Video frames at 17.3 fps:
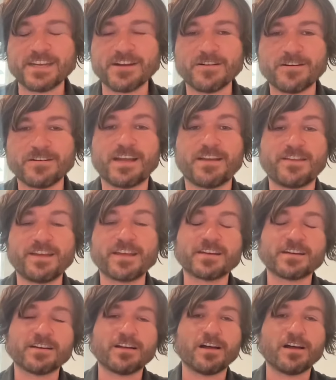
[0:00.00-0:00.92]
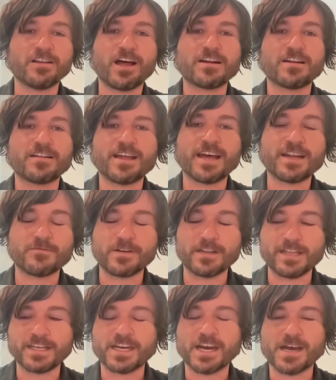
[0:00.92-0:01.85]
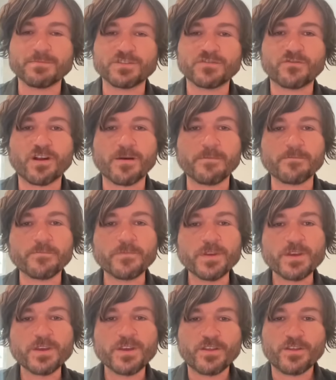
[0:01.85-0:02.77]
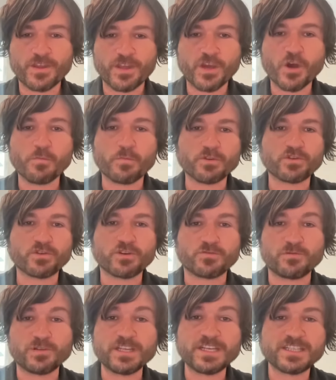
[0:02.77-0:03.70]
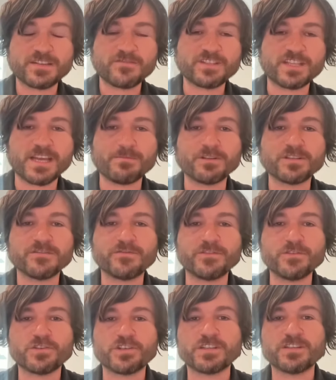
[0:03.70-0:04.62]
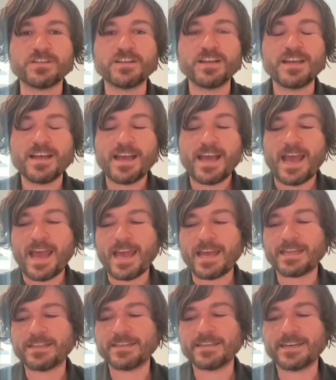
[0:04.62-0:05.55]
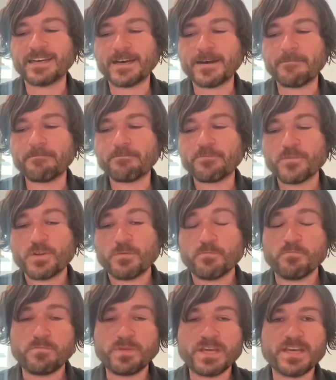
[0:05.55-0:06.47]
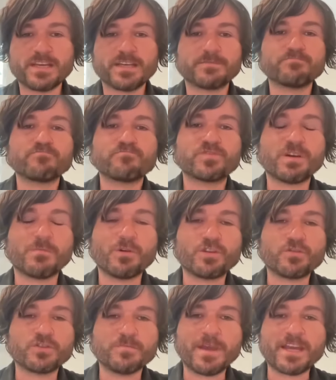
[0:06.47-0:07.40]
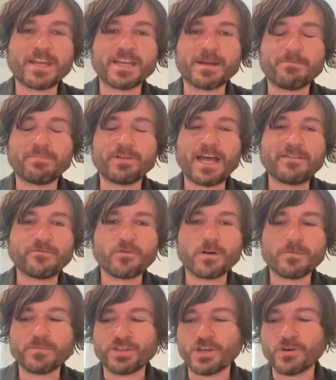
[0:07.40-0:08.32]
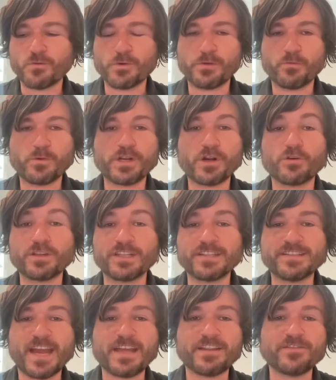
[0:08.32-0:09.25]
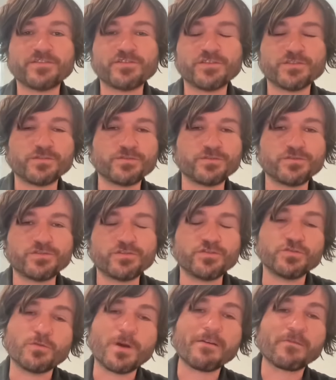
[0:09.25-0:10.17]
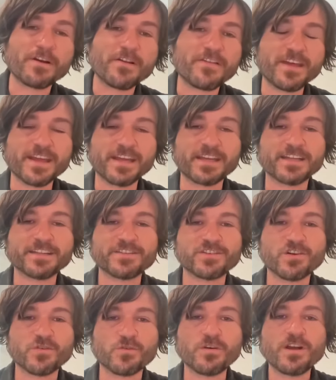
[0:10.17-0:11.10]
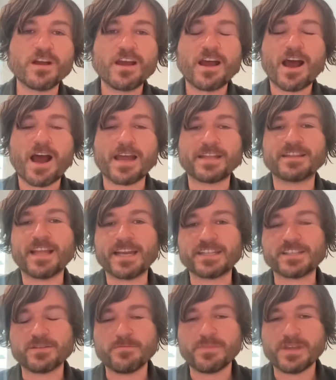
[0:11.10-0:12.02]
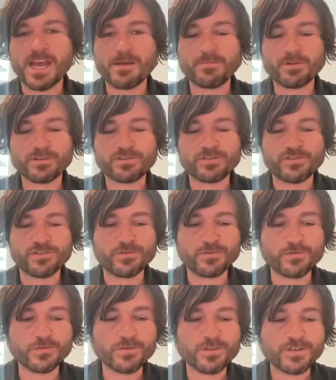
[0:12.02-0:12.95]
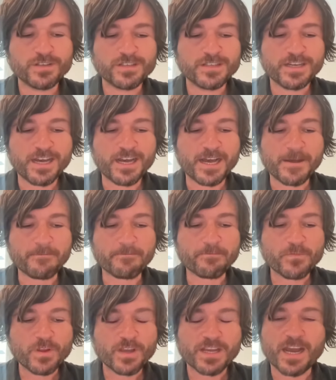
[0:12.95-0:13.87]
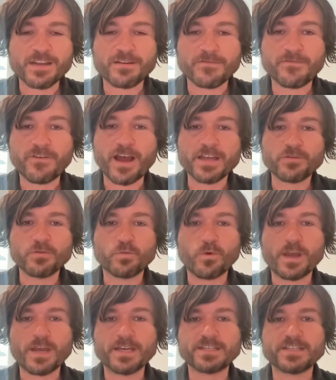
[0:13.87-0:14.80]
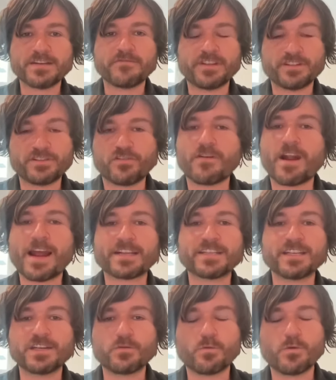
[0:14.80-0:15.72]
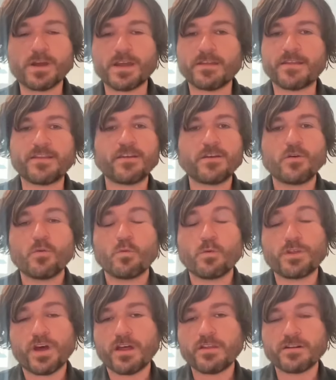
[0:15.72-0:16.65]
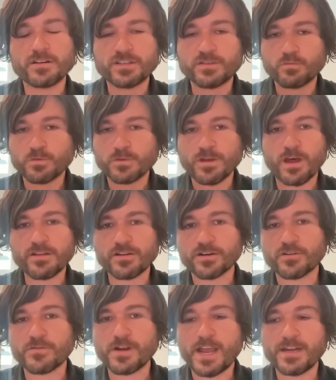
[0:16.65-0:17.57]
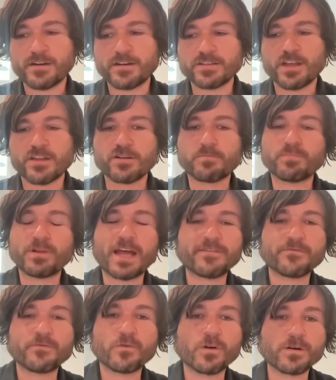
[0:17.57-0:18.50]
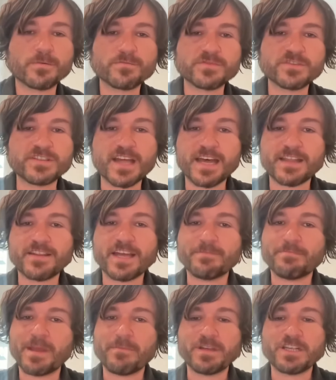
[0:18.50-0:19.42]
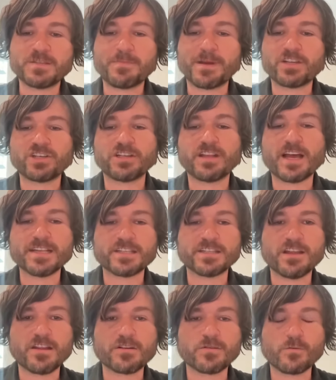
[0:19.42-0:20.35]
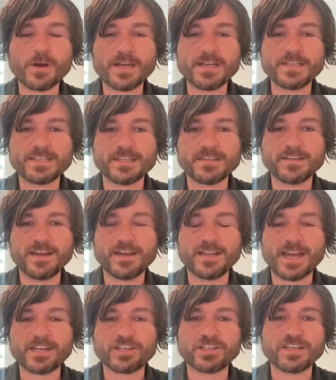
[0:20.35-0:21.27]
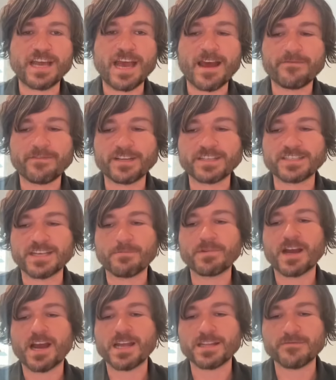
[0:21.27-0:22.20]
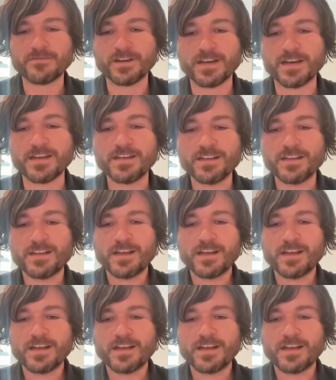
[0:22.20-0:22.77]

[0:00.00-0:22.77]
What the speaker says: year, and I think a lot of that really comes from the open source release of Stable Diffusion. And being someone who's making a platform, we don't intend to do everything, and so I'd like to be able to kind of find ways of interacting with others, with other creators, other platforms that maybe specialize in other ways, and actually having some kind of a